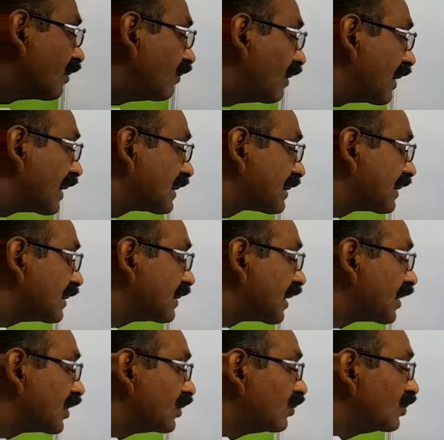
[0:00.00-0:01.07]
we'll discuss the
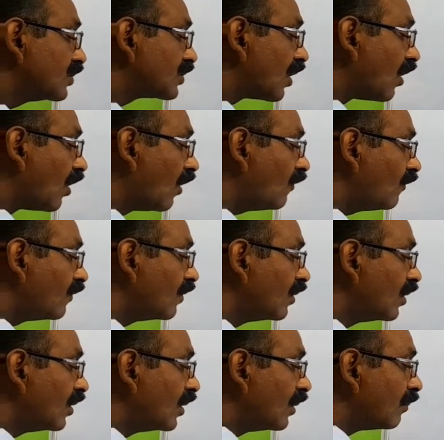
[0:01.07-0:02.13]
use of
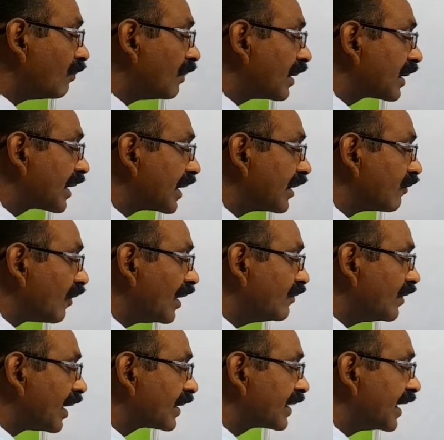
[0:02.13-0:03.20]
mercury. Why
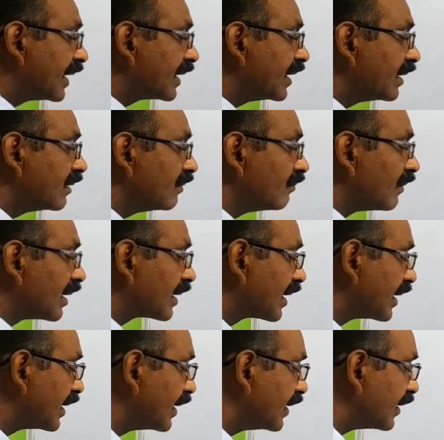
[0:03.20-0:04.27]
we are taking
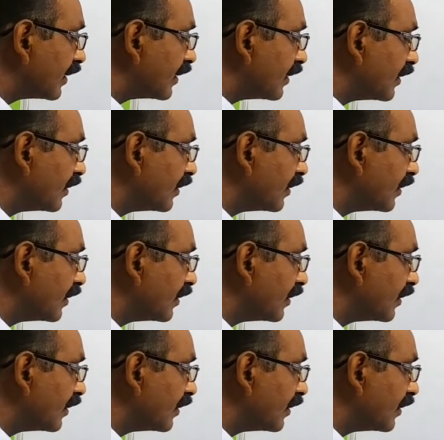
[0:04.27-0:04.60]
mercury here?